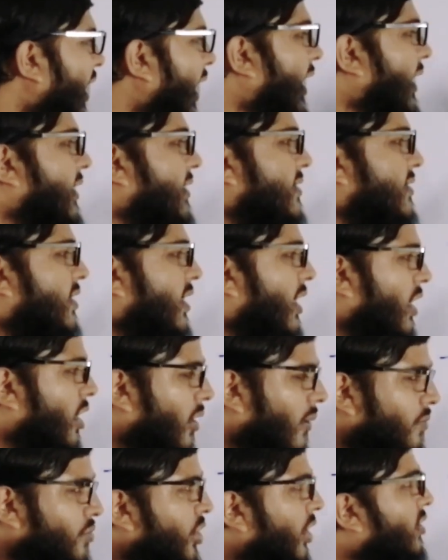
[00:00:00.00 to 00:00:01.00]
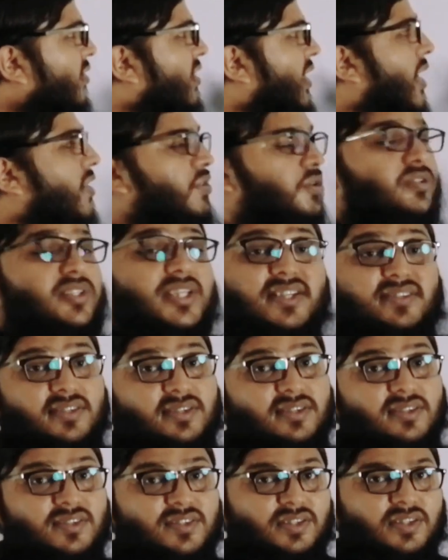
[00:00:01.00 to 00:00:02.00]
has an object, the other
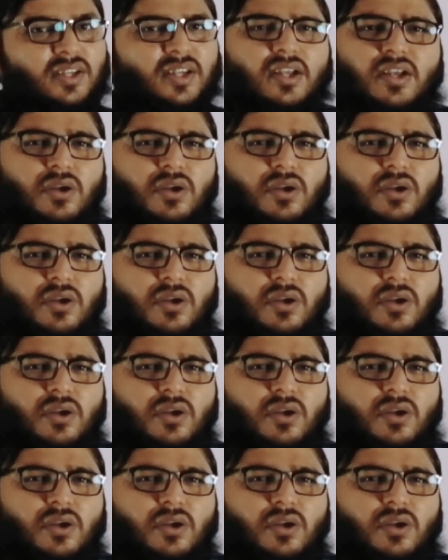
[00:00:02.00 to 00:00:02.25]
doesn't.